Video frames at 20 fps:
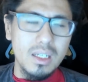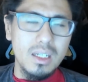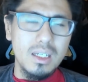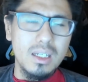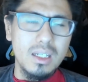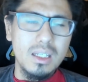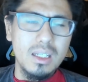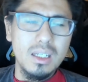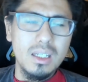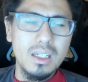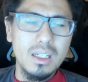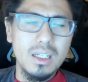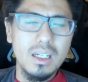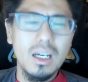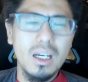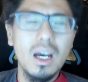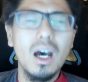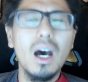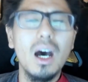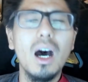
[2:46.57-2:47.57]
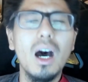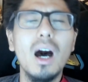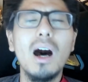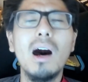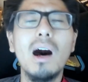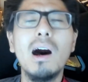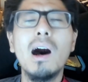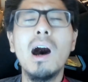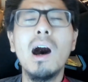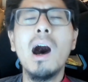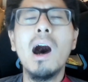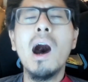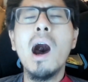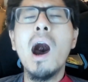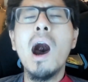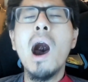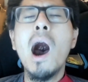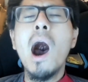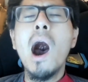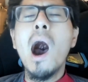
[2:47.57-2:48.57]

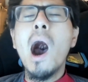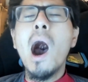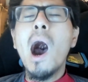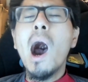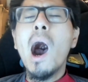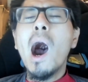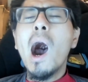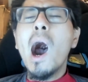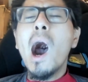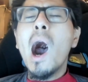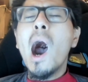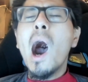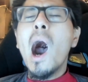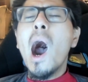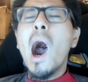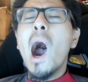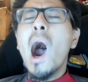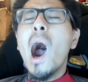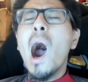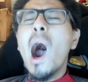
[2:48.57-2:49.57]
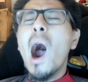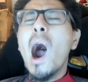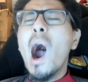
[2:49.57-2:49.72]
(no one is talking)